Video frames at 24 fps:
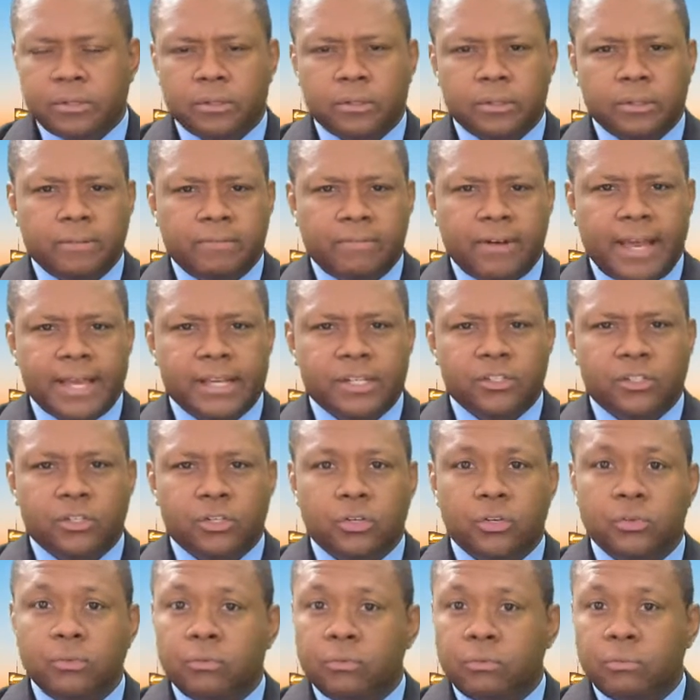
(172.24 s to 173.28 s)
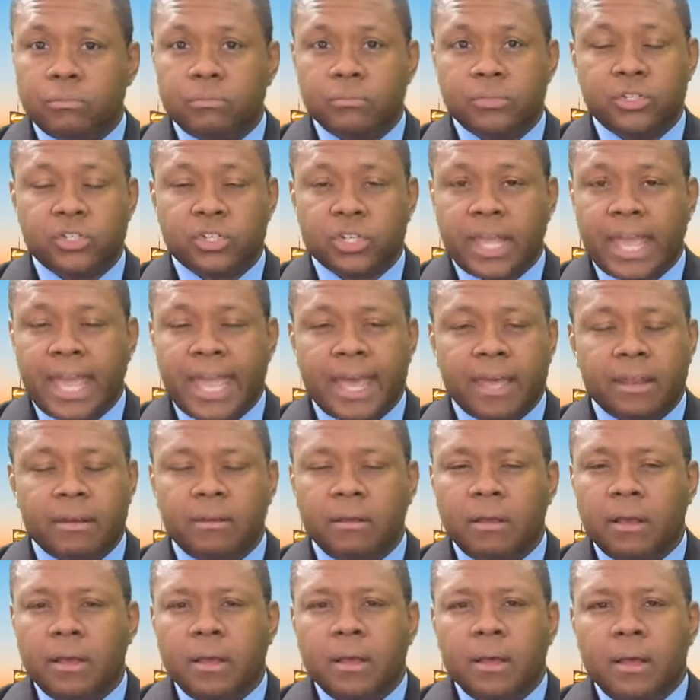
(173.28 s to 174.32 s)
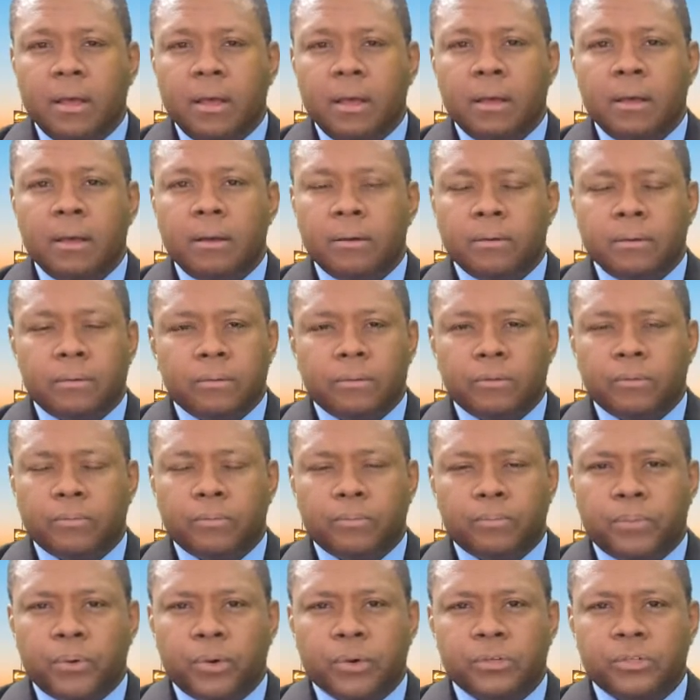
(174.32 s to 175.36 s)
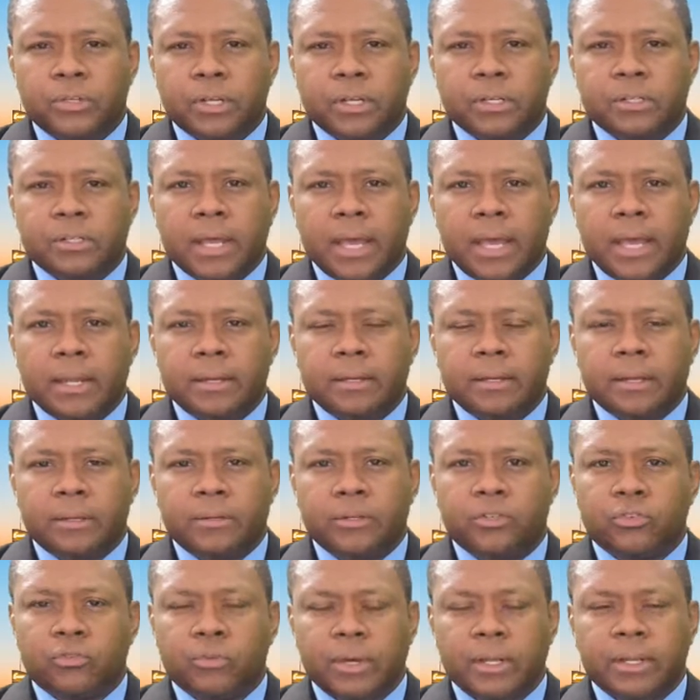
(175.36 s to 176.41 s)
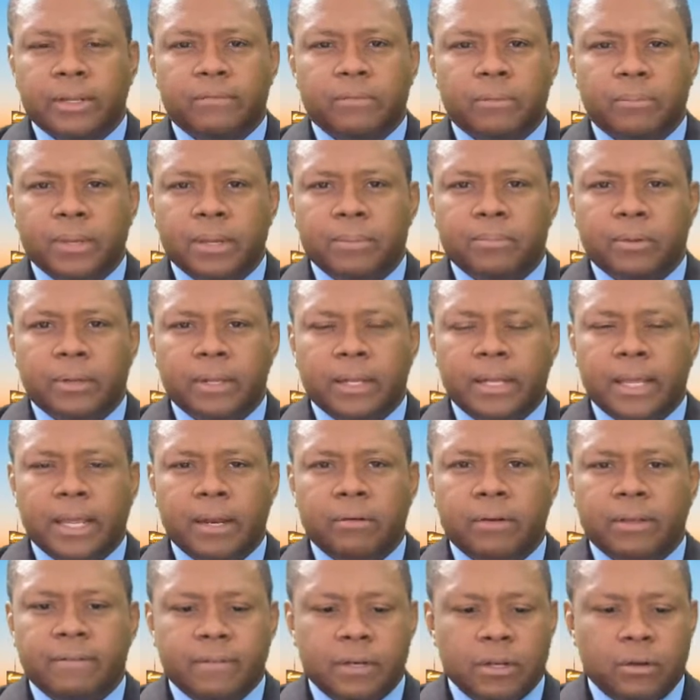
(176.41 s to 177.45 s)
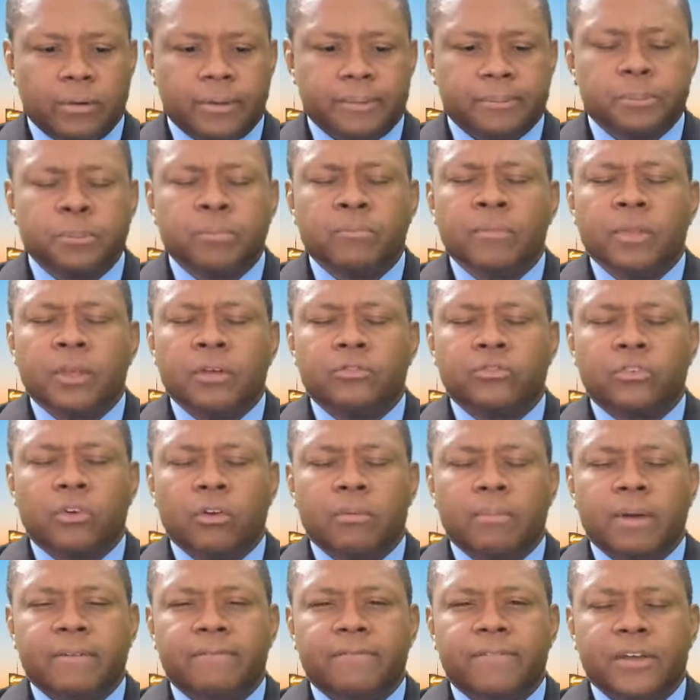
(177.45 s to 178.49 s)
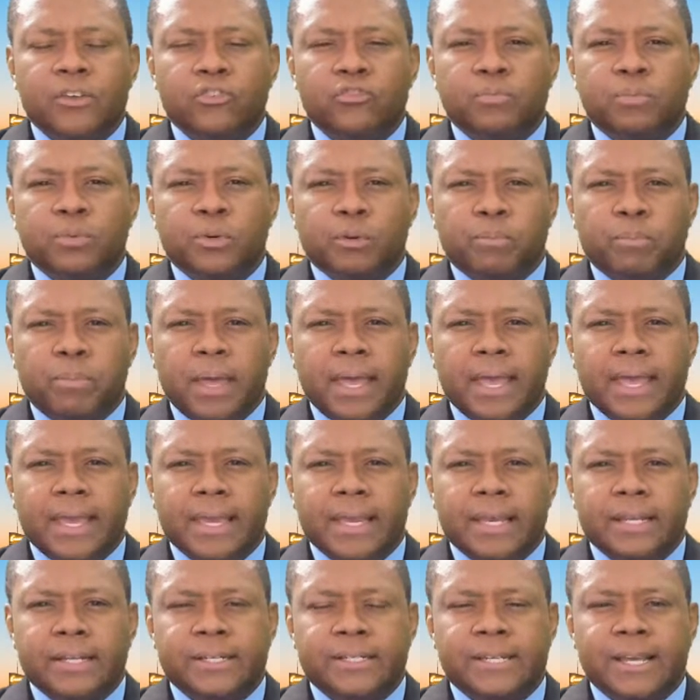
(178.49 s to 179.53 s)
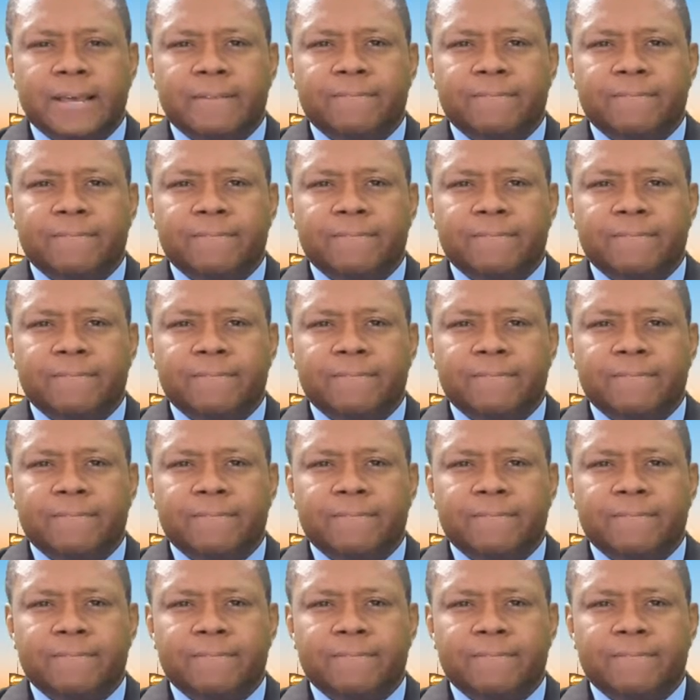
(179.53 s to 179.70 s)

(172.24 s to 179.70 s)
device to scan purses and discreetly for people, and they don't even know it. So go to my Facebook page at